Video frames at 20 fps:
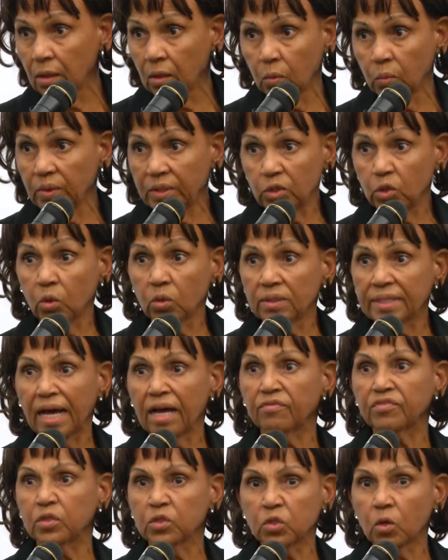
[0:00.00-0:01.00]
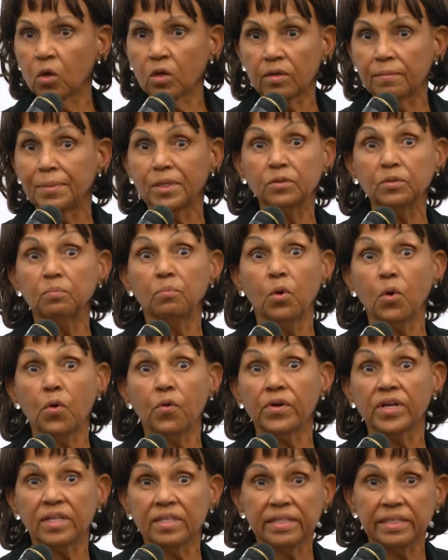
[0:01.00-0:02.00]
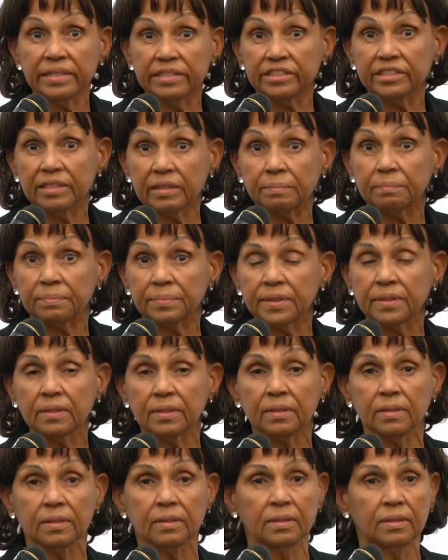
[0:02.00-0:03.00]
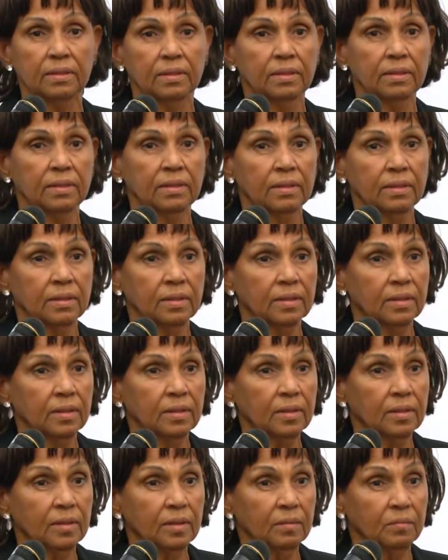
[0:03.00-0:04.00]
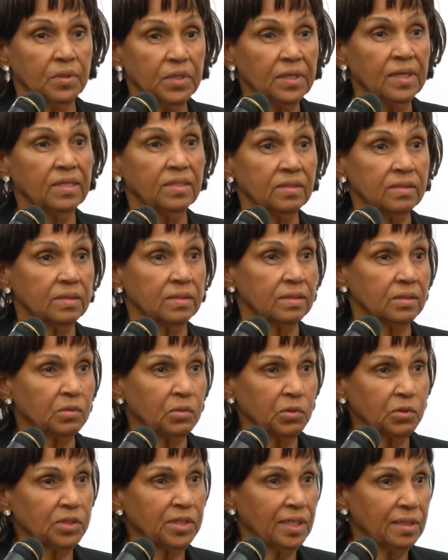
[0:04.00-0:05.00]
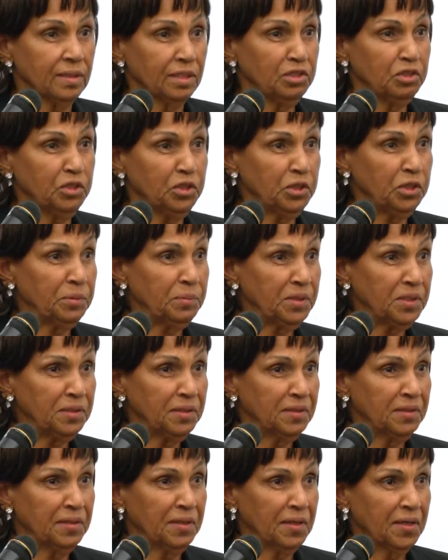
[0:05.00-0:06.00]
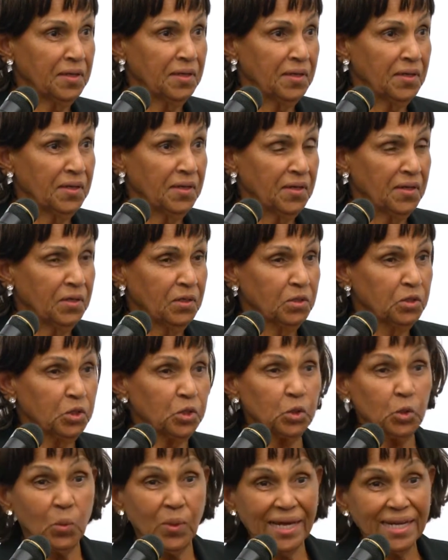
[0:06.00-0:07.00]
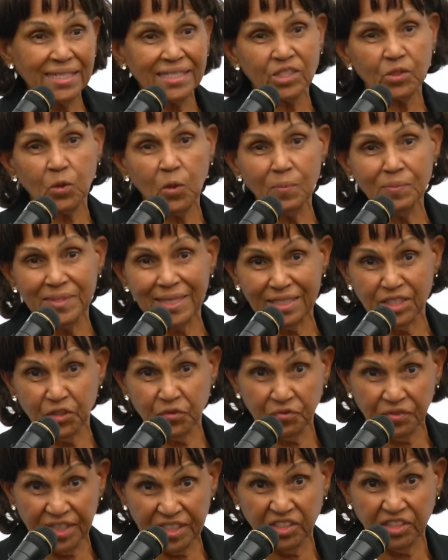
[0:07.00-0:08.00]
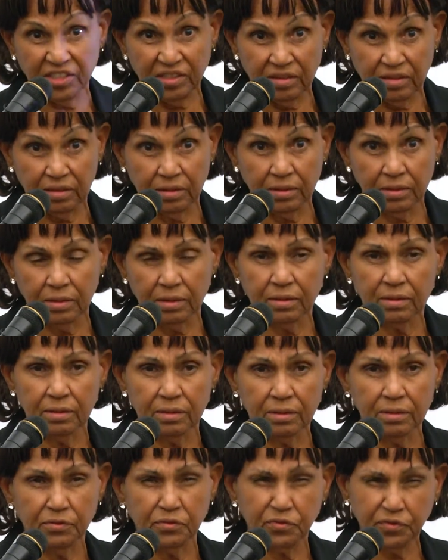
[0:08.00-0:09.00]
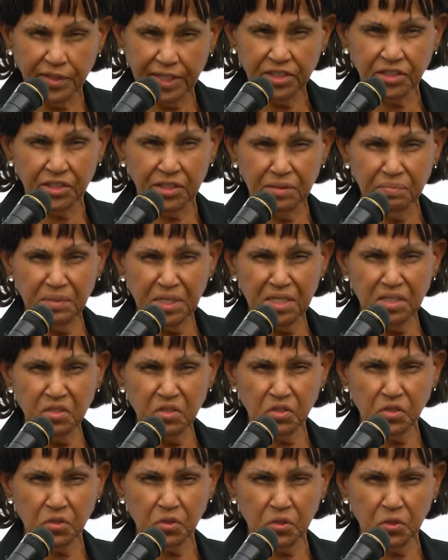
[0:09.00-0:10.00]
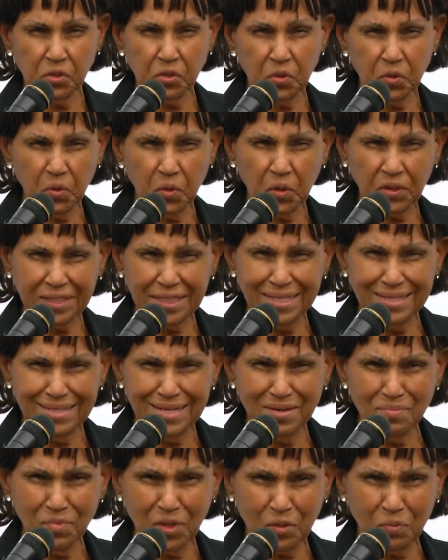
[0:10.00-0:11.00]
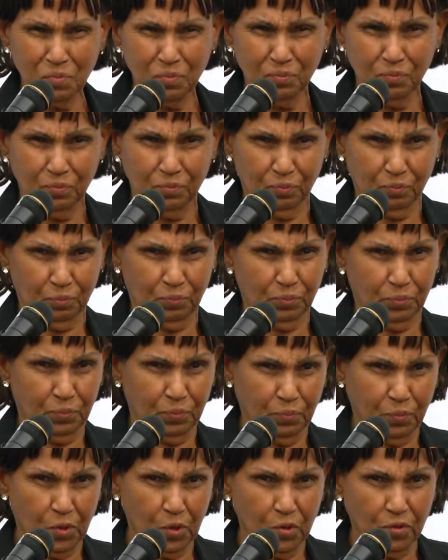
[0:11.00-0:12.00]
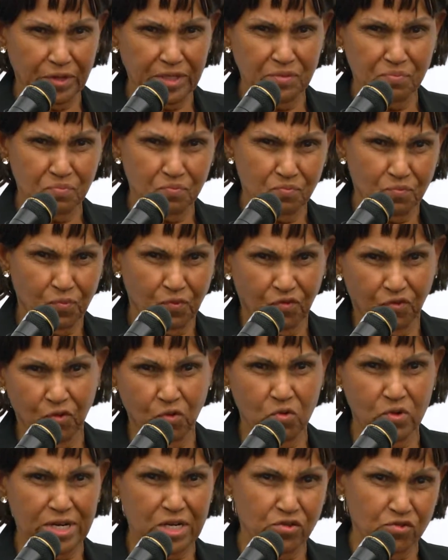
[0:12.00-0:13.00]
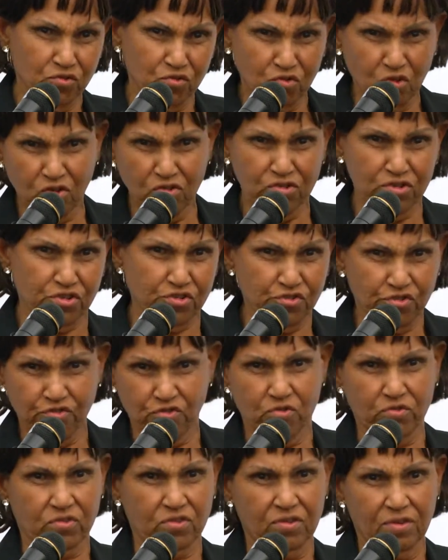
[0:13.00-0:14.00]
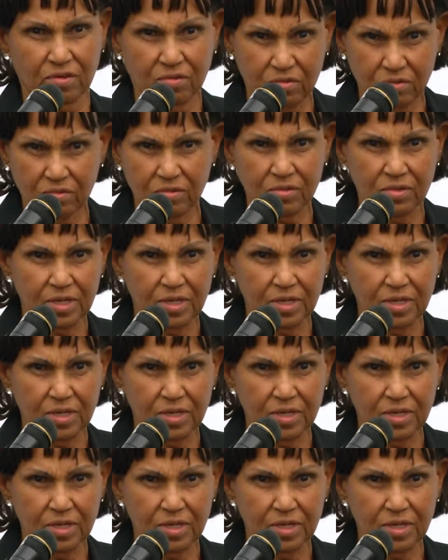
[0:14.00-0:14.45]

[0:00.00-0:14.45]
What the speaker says: we don't have to talk about moral leadership. Because to say it in German, zuerst kommt das Fressen. Fressen means, you know, not eating, but pouring food in down your throat, you know.